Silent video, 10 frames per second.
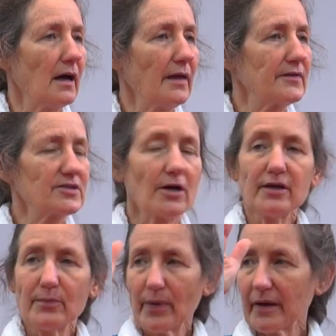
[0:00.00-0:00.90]
And the
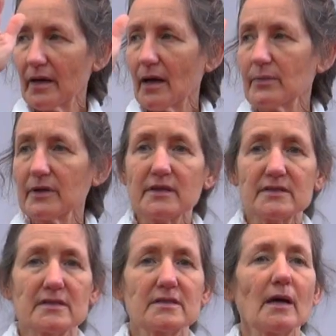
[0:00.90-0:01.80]
sodium bicarbonate
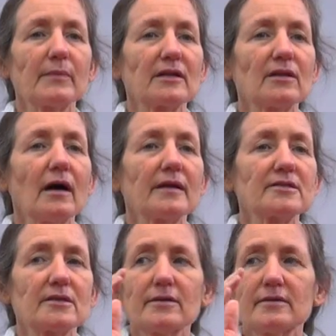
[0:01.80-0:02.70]
is the stomach lining,
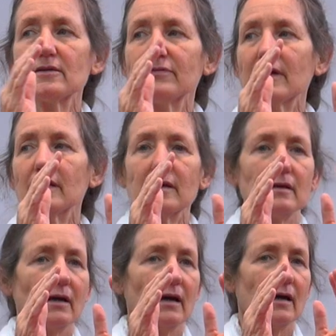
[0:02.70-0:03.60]
so if
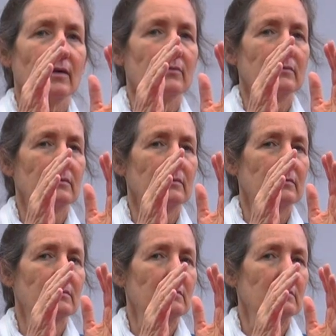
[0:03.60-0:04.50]
any
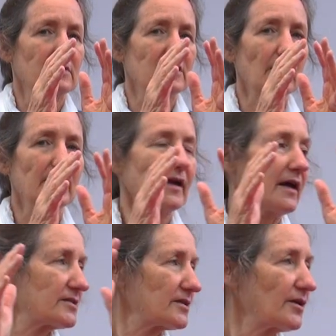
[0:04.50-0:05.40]
stomach
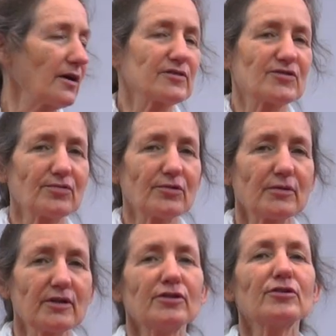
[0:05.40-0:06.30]
acid goes through,
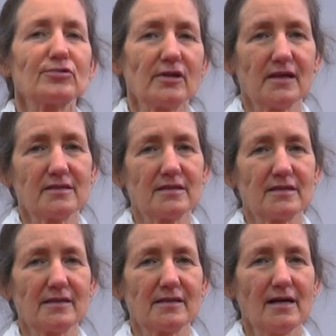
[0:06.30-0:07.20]
it neutralises
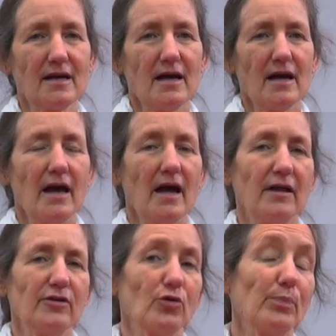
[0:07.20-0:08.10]
it.
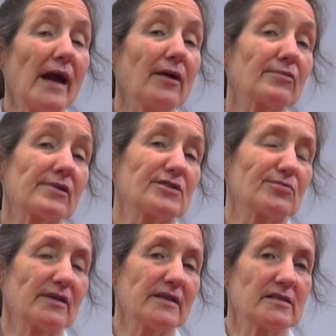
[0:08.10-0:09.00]
And your pancreas
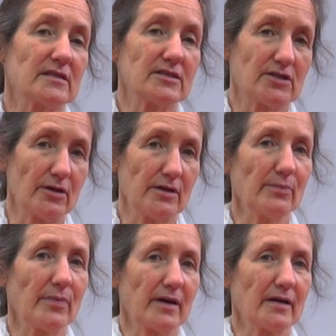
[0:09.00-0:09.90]
releases
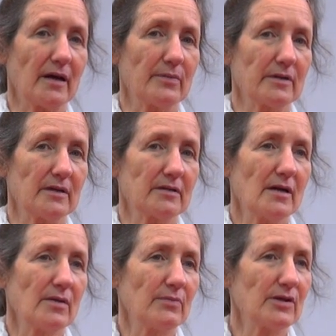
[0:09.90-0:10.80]
sodium bicarbonate,
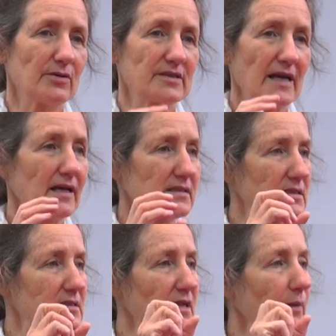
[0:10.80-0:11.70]
because as
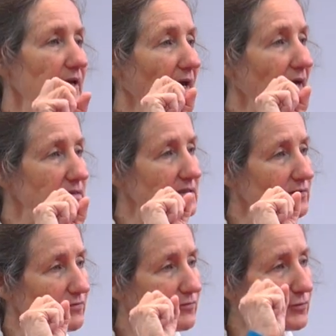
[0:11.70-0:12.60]
the stomach acid
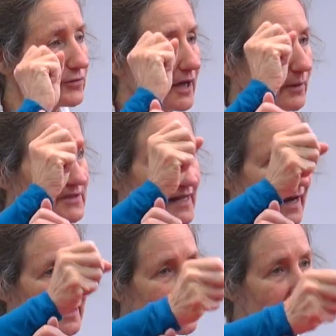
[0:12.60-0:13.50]
and food comes
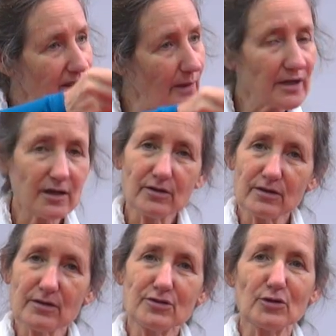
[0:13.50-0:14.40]
out of the stomach into
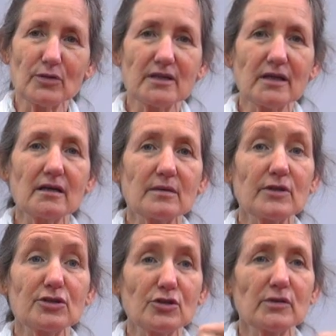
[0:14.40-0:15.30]
the duodenum,
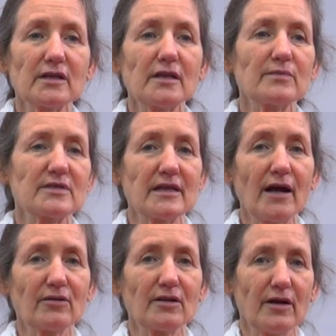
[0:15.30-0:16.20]
the duodenum's an
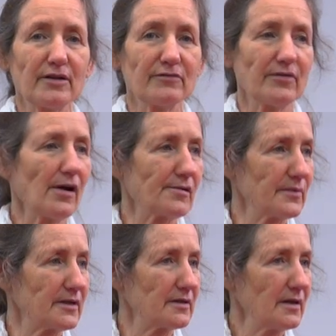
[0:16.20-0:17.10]
alkaline
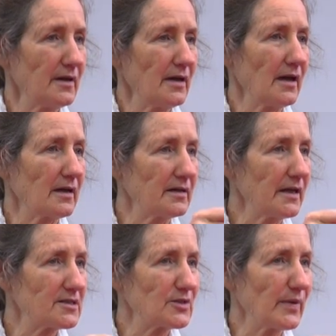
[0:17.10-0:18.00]
environment, and it
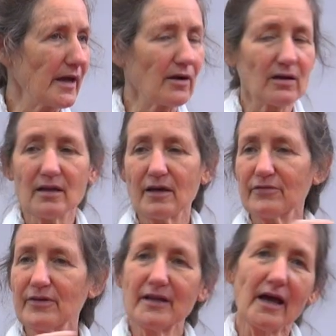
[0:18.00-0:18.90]
needs to be alkaline
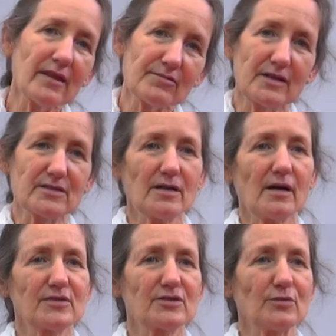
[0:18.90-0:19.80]
for the other
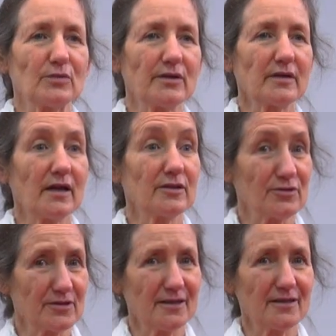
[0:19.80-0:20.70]
enzymes to work, as
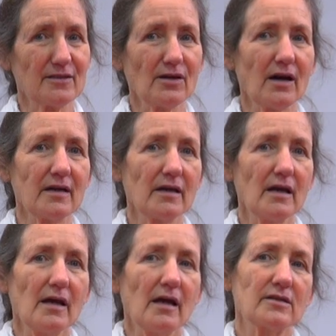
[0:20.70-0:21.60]
you'll see tonight.
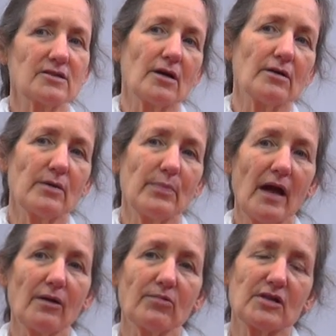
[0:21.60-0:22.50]
And so the
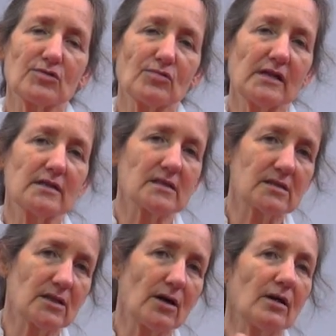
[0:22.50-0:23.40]
pancreas releases
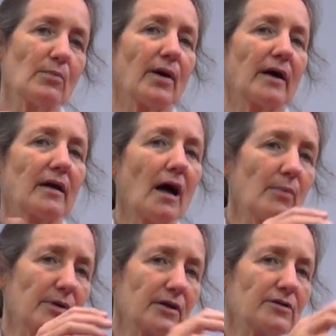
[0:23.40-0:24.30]
sodium
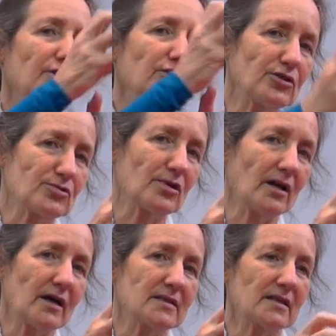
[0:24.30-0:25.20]
bicarbonate to
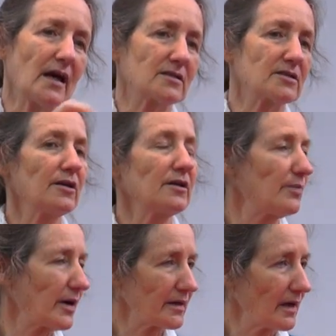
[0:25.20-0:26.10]
neutralise that. Sodium
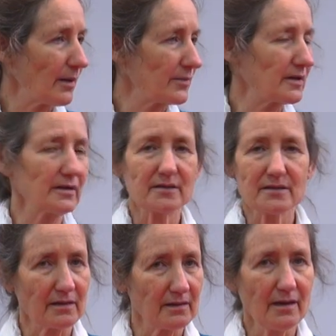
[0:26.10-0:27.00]
bicarbonate
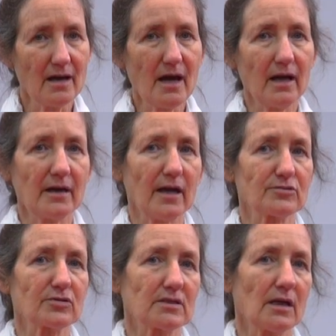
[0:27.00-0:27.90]
is a
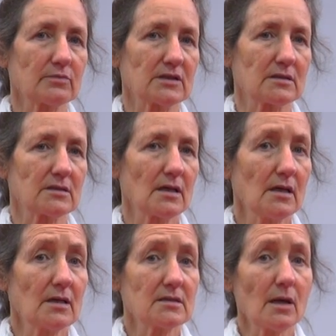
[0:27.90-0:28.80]
natural substance.
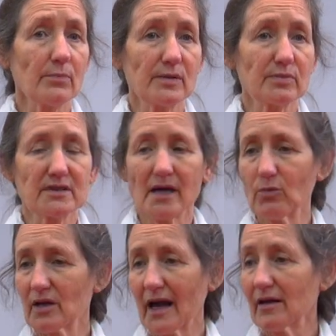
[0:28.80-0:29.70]
Some people say,
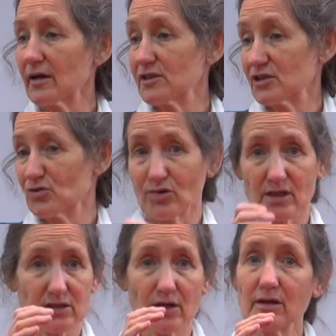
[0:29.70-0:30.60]
well, can't I just
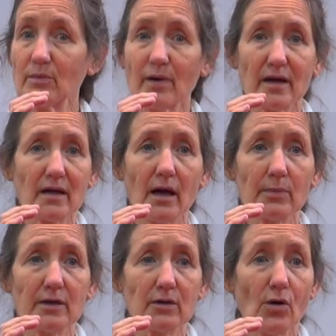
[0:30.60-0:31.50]
drink sodium
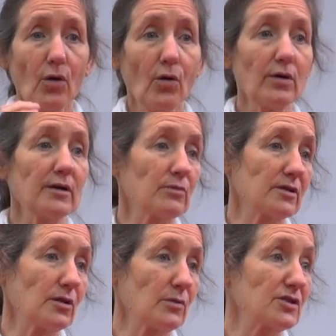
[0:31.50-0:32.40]
bicarbonate? All you
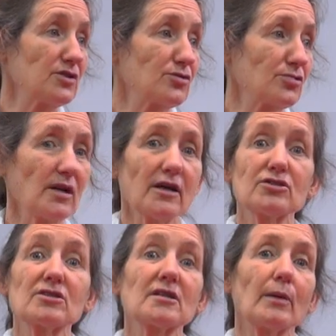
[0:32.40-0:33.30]
would do is neutralise
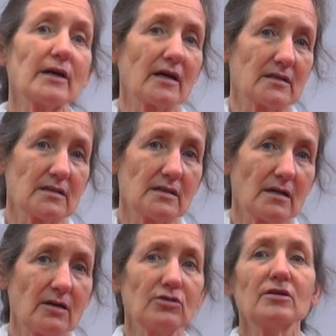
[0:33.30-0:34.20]
your stomach acid,
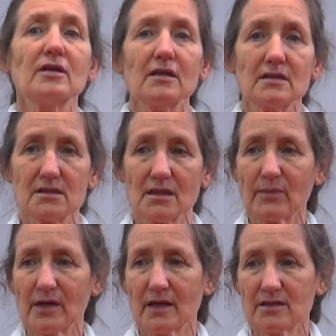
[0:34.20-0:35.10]
and you need the
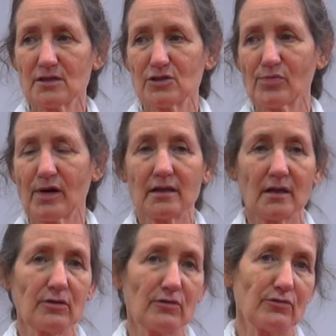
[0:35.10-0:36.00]
stomach acid to break
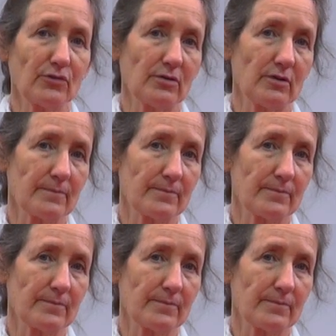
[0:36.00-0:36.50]
down the food.